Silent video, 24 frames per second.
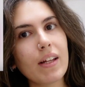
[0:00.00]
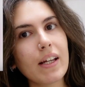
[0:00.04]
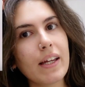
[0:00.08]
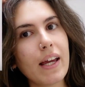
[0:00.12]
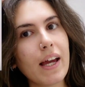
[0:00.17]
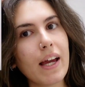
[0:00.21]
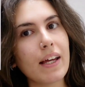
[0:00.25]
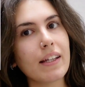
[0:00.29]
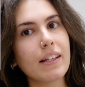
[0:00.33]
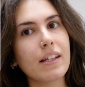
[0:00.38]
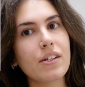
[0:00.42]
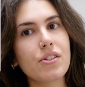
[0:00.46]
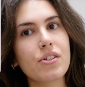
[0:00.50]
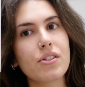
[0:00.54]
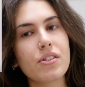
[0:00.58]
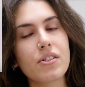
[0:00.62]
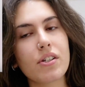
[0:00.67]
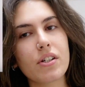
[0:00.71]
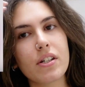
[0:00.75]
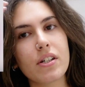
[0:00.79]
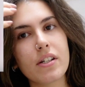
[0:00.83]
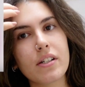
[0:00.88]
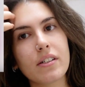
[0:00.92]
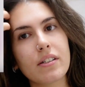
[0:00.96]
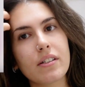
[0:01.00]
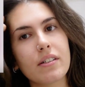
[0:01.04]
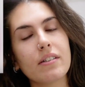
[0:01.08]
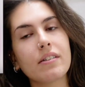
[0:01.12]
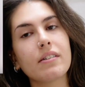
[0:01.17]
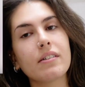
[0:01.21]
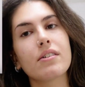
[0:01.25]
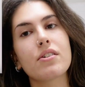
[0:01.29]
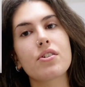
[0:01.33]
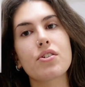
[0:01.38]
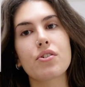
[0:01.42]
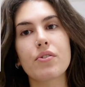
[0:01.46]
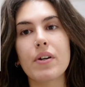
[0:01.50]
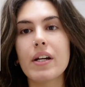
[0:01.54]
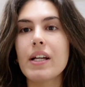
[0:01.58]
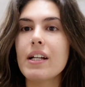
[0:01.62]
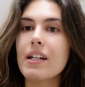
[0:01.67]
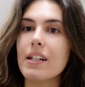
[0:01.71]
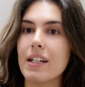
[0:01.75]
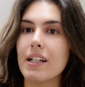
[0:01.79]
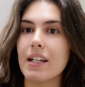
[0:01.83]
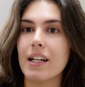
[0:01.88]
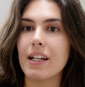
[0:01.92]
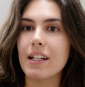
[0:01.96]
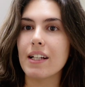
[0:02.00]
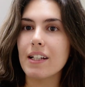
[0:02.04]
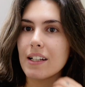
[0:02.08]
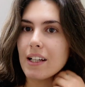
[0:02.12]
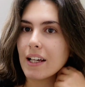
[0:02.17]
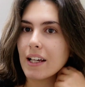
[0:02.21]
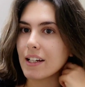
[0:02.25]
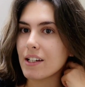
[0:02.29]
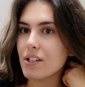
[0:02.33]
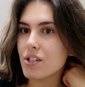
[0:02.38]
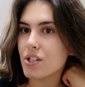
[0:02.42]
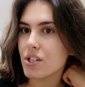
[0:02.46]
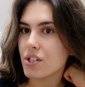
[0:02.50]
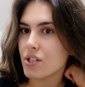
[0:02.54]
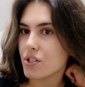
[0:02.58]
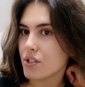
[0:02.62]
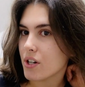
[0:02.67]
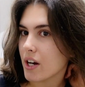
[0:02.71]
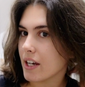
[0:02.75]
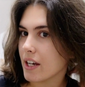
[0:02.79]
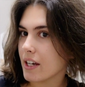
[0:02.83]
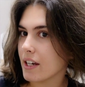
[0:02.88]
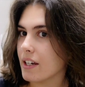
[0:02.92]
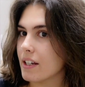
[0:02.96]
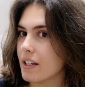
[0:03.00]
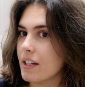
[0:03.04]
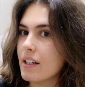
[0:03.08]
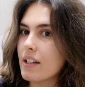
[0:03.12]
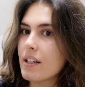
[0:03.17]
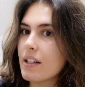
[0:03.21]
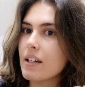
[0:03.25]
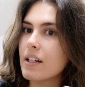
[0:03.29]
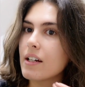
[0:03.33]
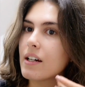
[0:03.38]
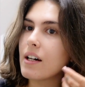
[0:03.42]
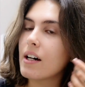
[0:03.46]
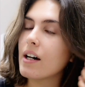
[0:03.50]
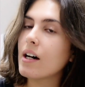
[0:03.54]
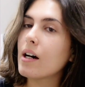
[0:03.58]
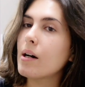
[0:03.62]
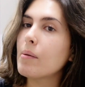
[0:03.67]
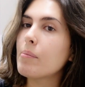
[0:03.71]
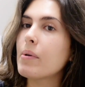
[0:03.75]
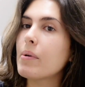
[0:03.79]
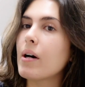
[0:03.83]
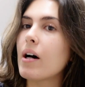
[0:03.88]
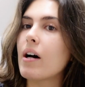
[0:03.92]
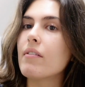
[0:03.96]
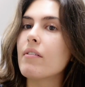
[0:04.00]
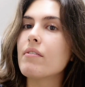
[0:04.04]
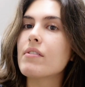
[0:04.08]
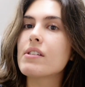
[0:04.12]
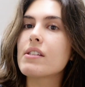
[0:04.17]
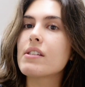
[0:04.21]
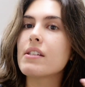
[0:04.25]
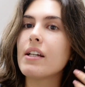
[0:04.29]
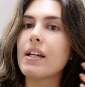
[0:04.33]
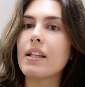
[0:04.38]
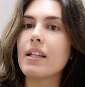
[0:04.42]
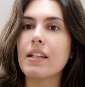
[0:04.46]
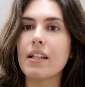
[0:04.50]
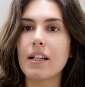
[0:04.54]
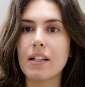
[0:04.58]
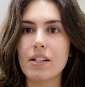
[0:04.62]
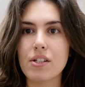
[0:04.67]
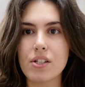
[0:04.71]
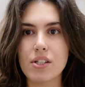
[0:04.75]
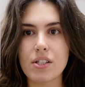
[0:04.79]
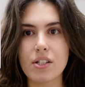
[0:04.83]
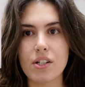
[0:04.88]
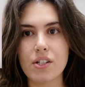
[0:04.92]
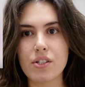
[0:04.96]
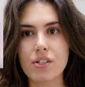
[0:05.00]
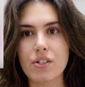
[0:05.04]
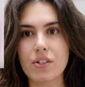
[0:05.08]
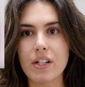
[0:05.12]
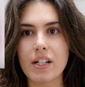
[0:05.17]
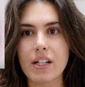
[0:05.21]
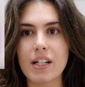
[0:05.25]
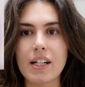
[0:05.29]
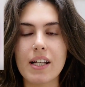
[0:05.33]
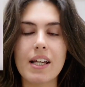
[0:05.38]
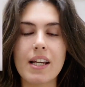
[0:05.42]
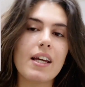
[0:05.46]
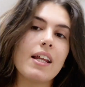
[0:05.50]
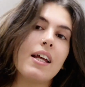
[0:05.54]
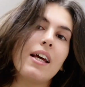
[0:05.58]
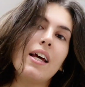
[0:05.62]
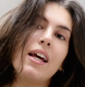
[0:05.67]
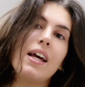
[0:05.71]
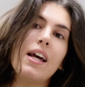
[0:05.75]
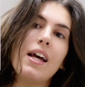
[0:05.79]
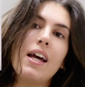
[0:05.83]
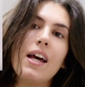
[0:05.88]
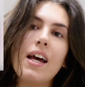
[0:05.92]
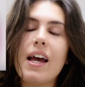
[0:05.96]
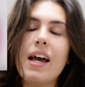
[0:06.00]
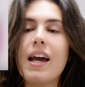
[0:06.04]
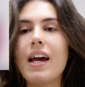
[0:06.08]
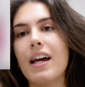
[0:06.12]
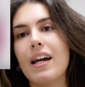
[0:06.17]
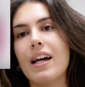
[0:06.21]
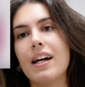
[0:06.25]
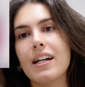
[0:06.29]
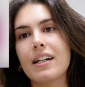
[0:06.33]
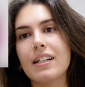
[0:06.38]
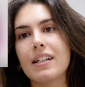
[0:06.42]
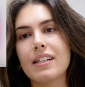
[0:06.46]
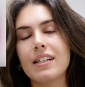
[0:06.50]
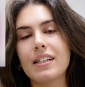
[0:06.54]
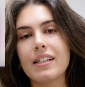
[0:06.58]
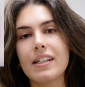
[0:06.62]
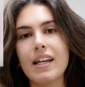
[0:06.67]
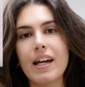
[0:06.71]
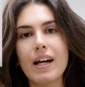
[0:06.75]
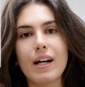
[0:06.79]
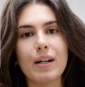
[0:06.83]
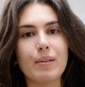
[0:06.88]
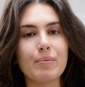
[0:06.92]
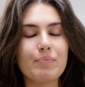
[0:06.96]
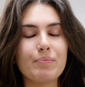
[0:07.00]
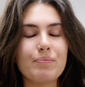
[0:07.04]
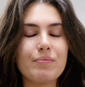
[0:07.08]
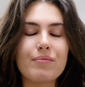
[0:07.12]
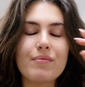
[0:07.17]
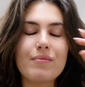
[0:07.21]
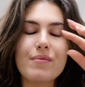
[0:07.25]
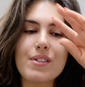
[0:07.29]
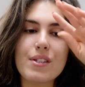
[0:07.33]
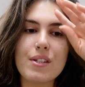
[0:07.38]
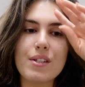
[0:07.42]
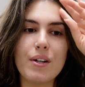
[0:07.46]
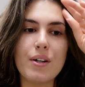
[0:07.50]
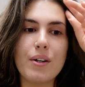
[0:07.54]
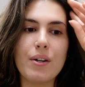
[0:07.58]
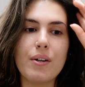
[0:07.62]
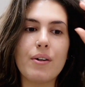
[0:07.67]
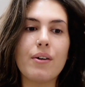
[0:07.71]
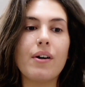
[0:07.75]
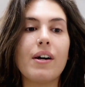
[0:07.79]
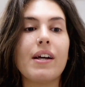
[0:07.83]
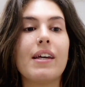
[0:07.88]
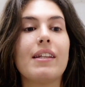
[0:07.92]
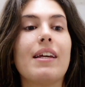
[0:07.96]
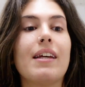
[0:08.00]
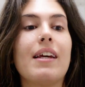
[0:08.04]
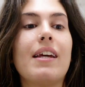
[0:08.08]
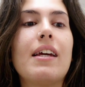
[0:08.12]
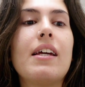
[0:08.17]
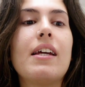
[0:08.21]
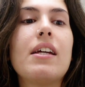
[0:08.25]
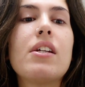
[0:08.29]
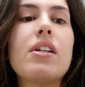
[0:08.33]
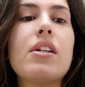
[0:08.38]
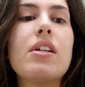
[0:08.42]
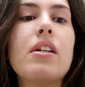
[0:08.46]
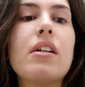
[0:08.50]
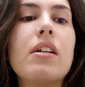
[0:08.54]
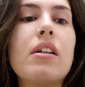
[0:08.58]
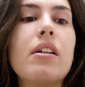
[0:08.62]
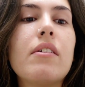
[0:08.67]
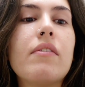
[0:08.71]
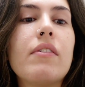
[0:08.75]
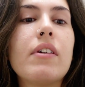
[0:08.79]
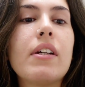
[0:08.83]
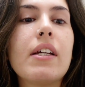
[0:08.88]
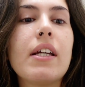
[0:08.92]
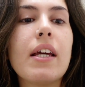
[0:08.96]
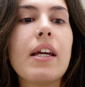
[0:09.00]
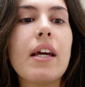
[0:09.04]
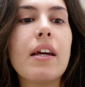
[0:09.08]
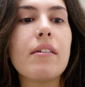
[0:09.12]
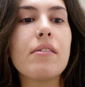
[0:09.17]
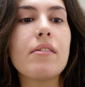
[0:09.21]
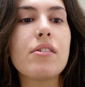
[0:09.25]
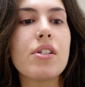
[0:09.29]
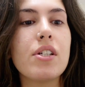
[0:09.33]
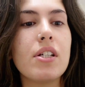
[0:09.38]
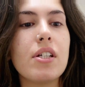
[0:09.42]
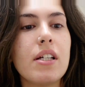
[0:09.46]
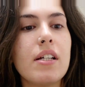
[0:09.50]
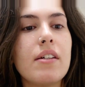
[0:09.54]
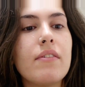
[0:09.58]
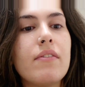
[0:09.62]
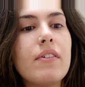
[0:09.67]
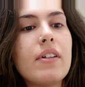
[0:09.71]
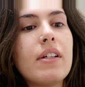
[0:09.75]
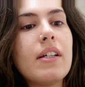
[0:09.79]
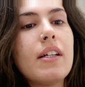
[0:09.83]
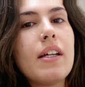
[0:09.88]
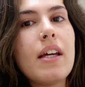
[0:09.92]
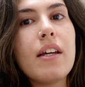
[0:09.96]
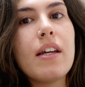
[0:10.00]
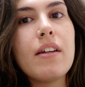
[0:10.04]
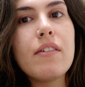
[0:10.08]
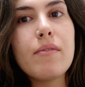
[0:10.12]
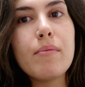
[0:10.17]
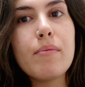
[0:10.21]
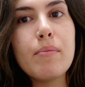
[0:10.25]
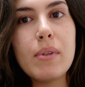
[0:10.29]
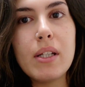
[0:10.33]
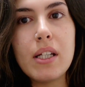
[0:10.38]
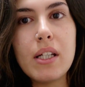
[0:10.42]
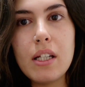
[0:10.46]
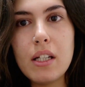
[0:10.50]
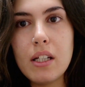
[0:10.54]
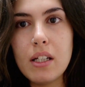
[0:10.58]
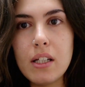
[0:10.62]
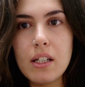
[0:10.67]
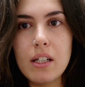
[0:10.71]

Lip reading: Yeah, and then she started straightening it. Like, she dried it up, obviously, and then she started straightening it. And yeah, so she even gave me,